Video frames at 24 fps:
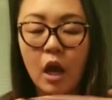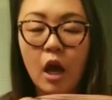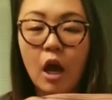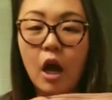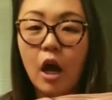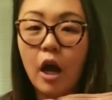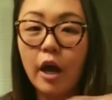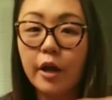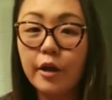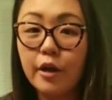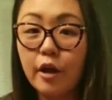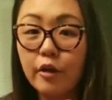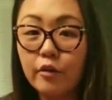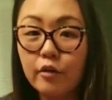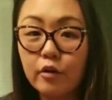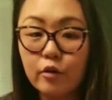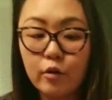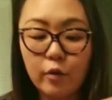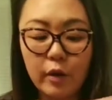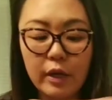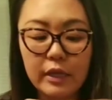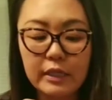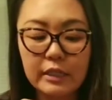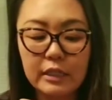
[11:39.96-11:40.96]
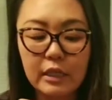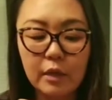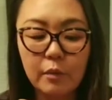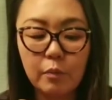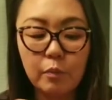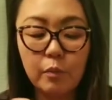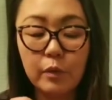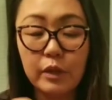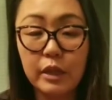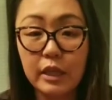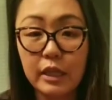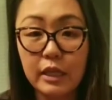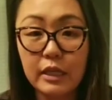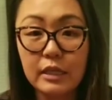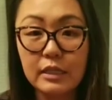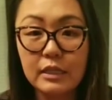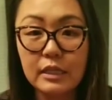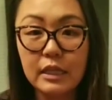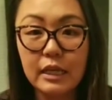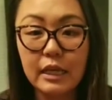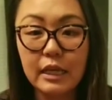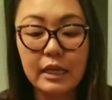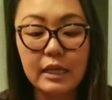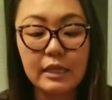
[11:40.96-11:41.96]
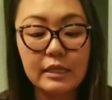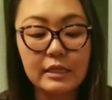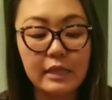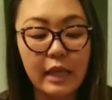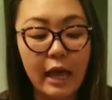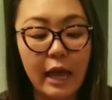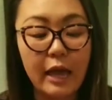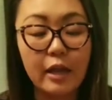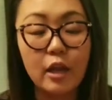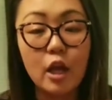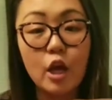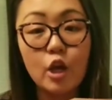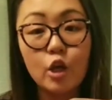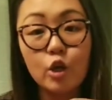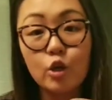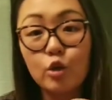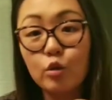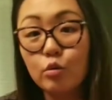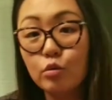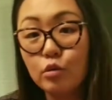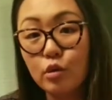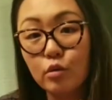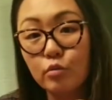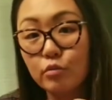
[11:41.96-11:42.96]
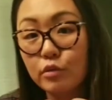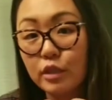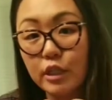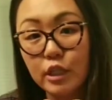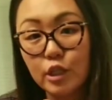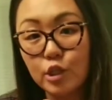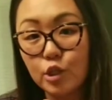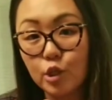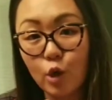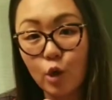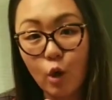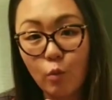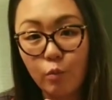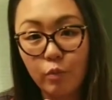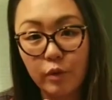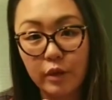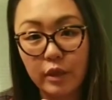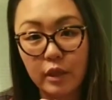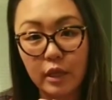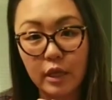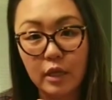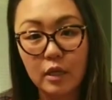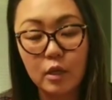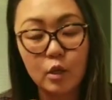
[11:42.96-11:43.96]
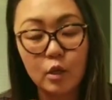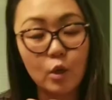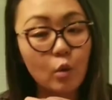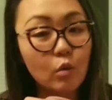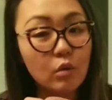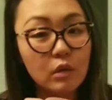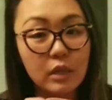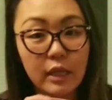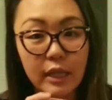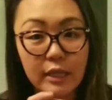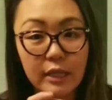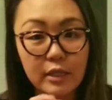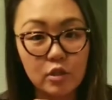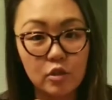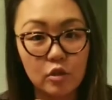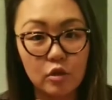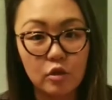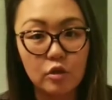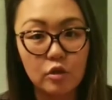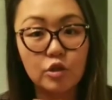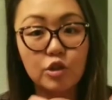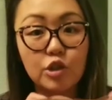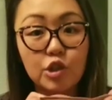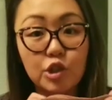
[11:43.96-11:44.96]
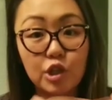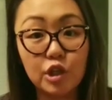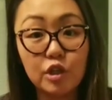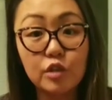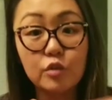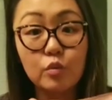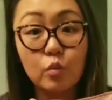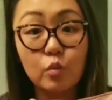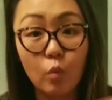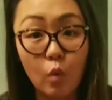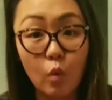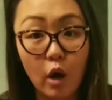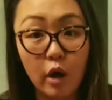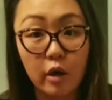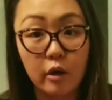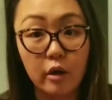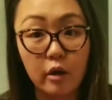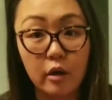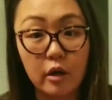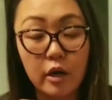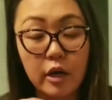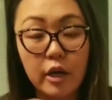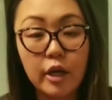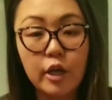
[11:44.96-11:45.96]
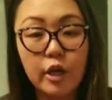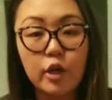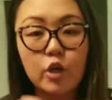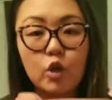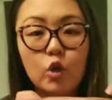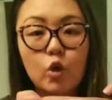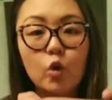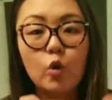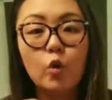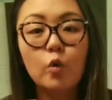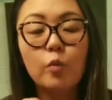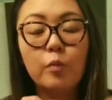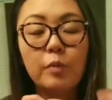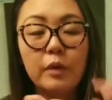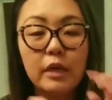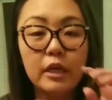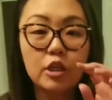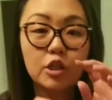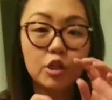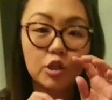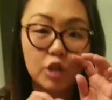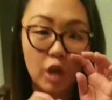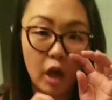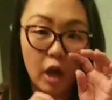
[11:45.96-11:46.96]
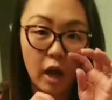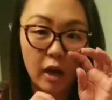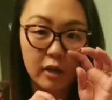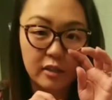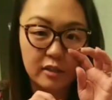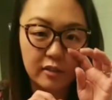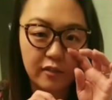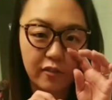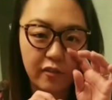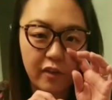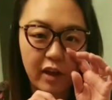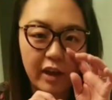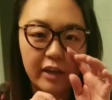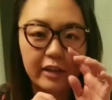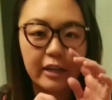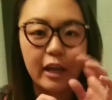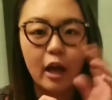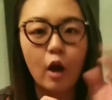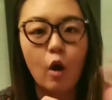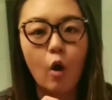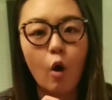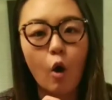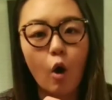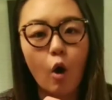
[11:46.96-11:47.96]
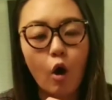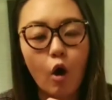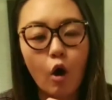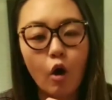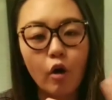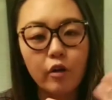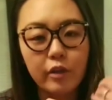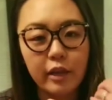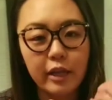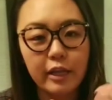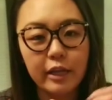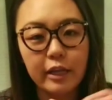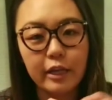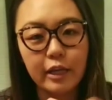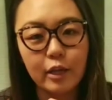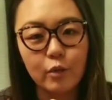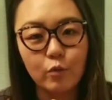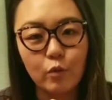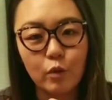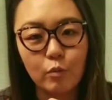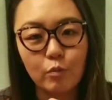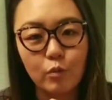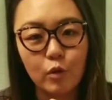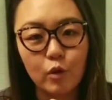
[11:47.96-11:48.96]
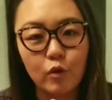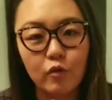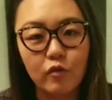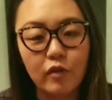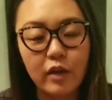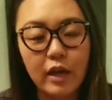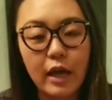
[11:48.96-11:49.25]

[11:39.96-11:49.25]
Another great tip with this is that you don't need soap with it, no cleanser, just water. You'll be shocked to find out all that it can remove.